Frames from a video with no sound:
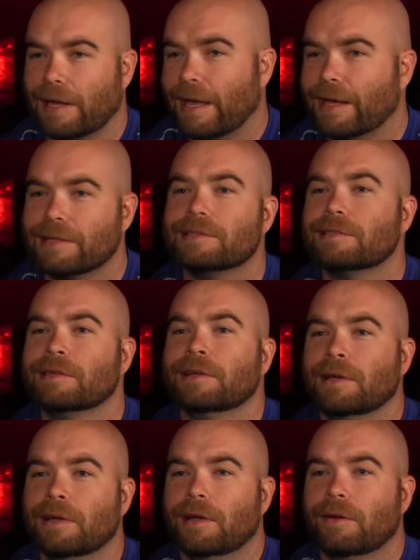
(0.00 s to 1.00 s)
I guess,
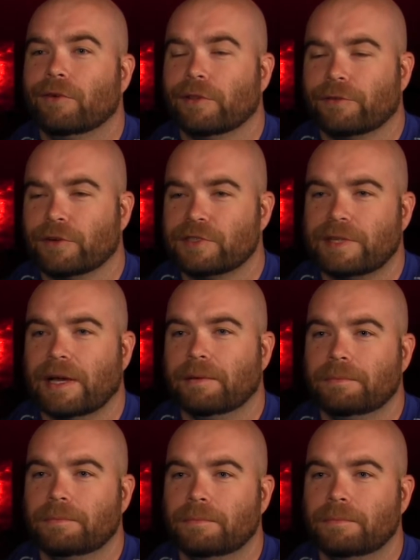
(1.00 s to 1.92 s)
for the first time.